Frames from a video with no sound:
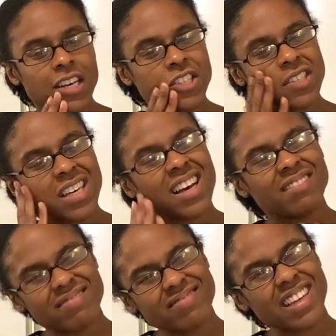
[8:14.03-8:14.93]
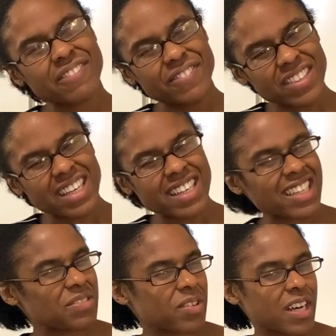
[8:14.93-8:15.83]
You say, I feel like
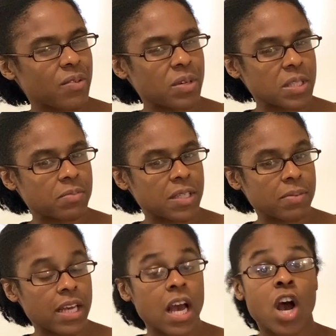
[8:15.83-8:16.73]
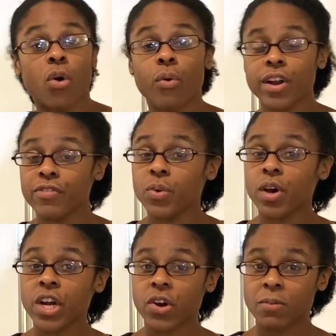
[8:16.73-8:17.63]
that's what God wants me to be. What if you
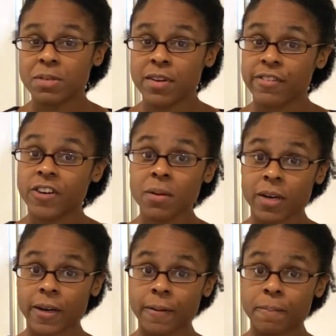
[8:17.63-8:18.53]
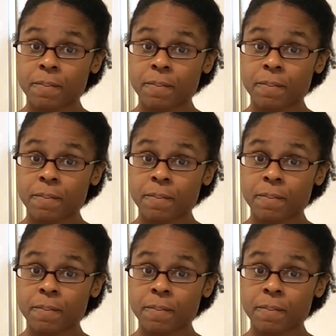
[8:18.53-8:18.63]
want to grow up to be a farmer?